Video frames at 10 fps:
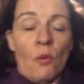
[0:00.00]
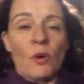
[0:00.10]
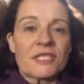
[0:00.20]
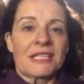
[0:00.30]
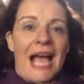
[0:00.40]

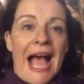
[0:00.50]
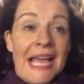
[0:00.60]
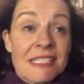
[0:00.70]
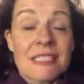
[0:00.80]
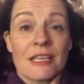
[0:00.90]
wasn't
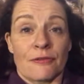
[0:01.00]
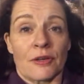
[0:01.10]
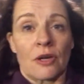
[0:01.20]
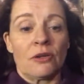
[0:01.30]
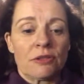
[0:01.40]
as
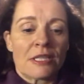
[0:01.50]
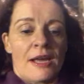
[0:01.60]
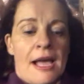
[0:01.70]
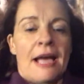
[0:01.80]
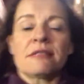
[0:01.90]
difficult
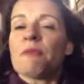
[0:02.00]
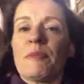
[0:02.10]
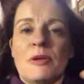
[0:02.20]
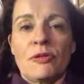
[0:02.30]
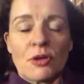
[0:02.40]
as
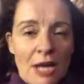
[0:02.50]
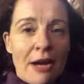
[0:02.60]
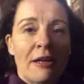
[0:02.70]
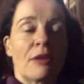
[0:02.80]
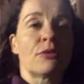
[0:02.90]
maybe if you're
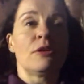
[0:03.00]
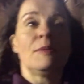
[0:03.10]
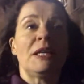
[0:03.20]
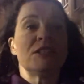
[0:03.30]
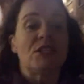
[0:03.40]
carrying a 3
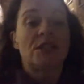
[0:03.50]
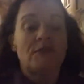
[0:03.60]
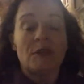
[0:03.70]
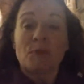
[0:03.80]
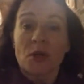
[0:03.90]
million
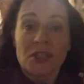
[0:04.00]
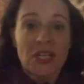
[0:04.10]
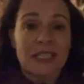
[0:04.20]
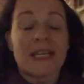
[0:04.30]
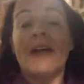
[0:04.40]
GDV
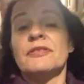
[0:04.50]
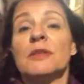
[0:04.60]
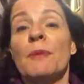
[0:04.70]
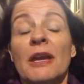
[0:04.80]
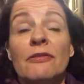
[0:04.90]
project and having
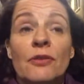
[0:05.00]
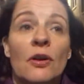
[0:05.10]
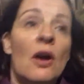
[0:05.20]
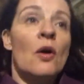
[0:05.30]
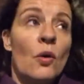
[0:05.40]
to pay
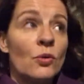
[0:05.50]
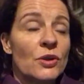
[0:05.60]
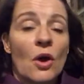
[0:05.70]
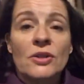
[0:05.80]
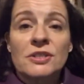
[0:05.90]
for all
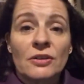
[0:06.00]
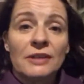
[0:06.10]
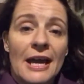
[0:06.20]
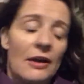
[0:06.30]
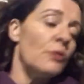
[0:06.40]
the costs
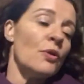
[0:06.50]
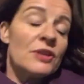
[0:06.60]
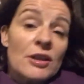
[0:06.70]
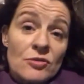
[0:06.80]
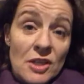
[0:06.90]
on that, all
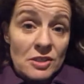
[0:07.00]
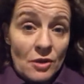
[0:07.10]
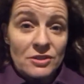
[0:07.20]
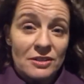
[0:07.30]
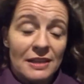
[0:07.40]
the interest
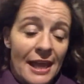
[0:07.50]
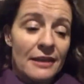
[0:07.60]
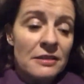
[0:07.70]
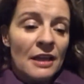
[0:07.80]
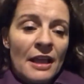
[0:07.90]
costs on that.